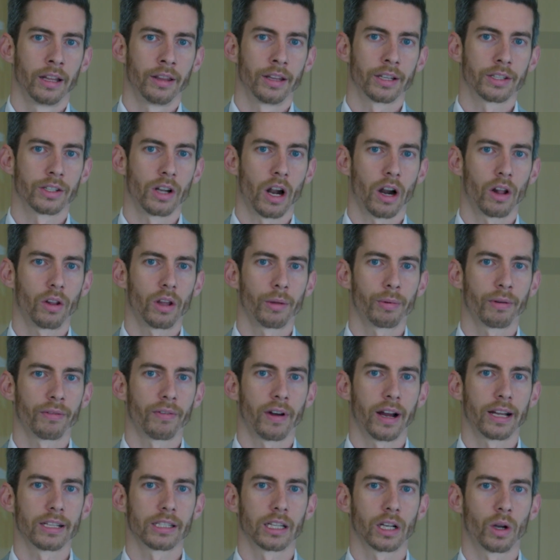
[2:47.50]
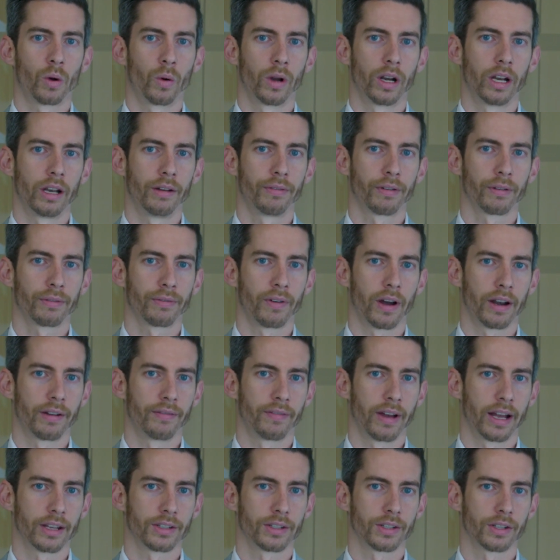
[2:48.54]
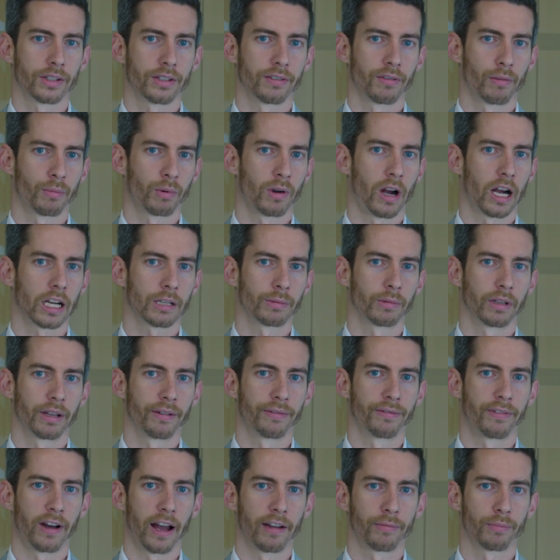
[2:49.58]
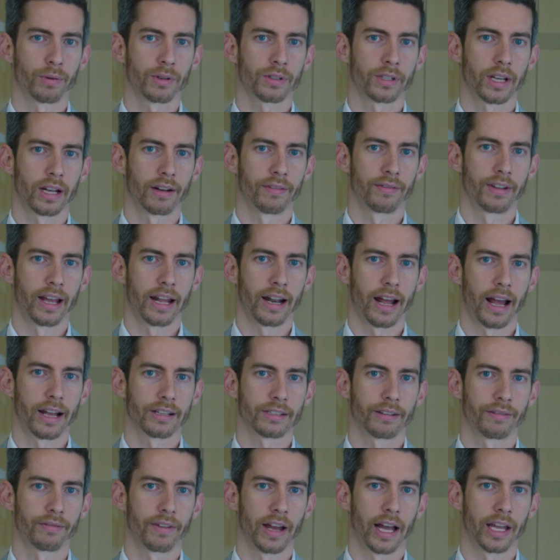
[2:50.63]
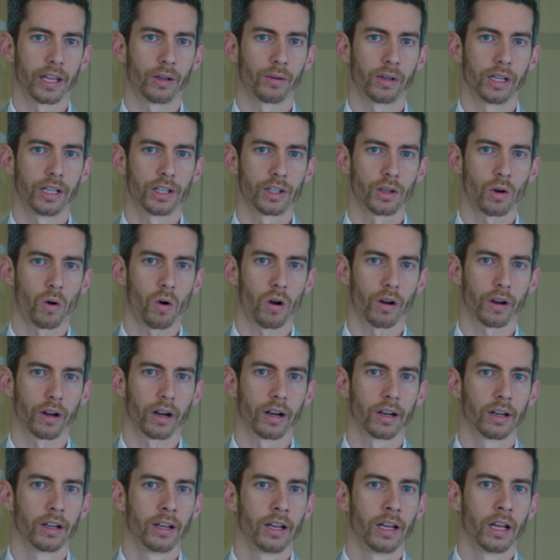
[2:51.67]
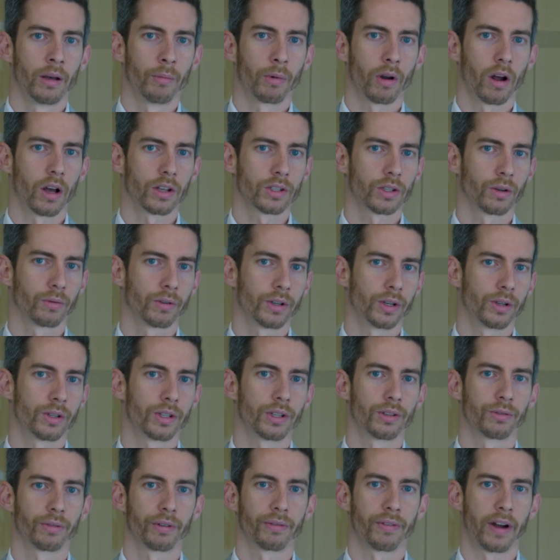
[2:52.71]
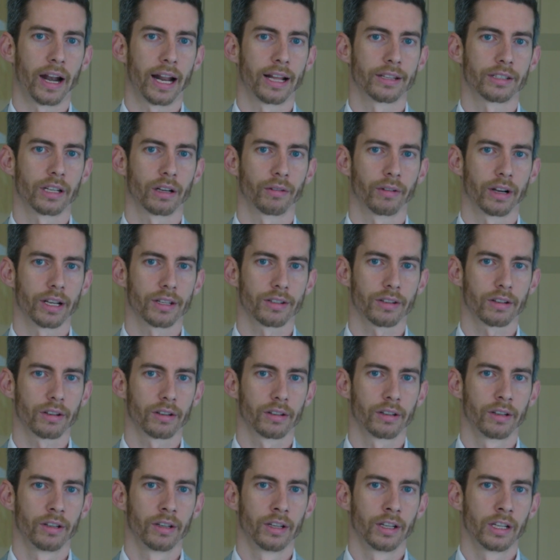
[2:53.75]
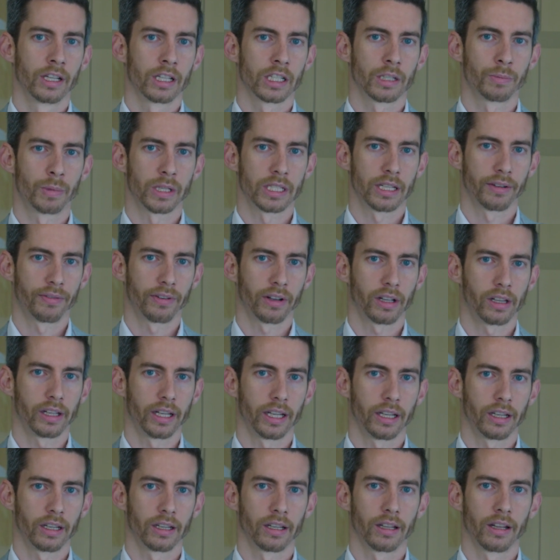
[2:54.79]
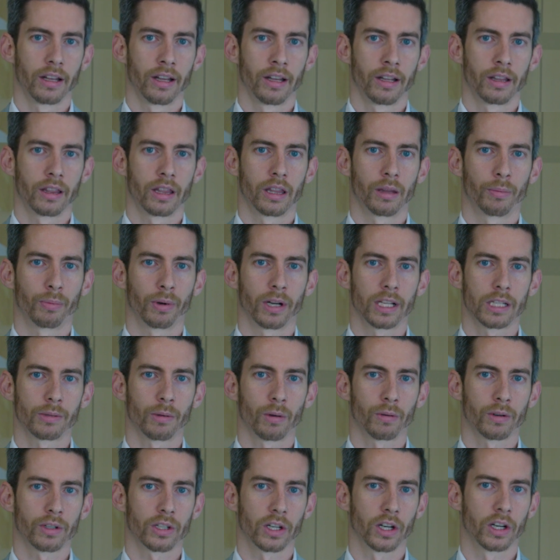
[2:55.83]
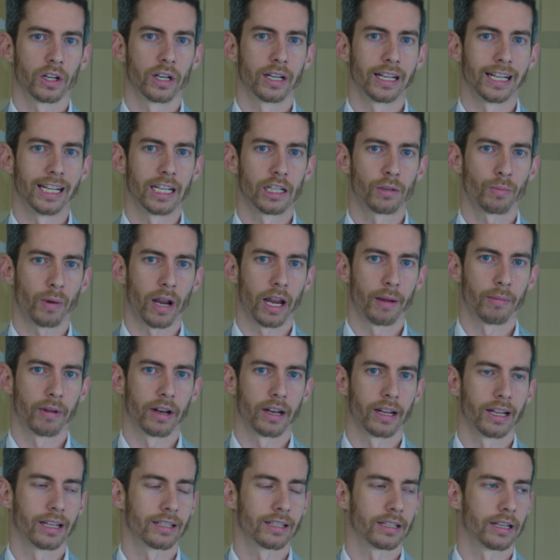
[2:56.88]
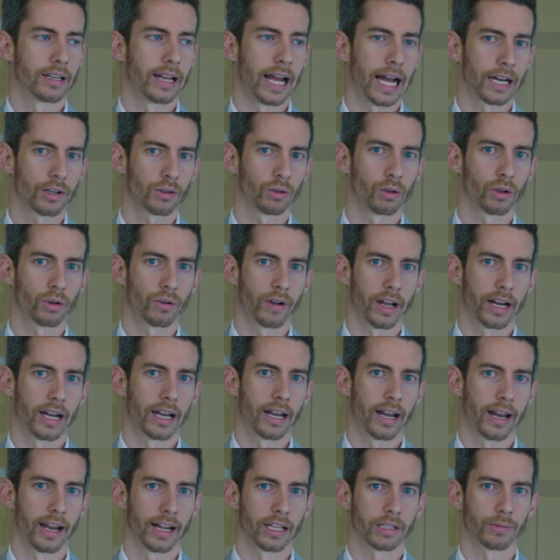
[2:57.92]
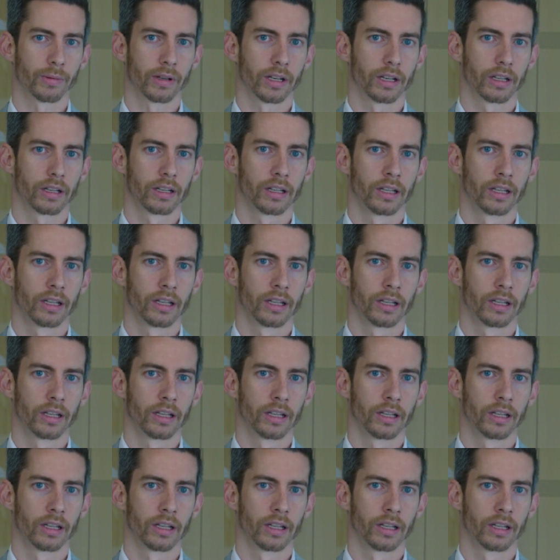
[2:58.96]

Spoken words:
This not only provides liquidity for fund investors of approximately 5% of net asset value each quarter, but also reduces refinancing risk. Specifically, the principal return in each payment is a natural credit enhancement.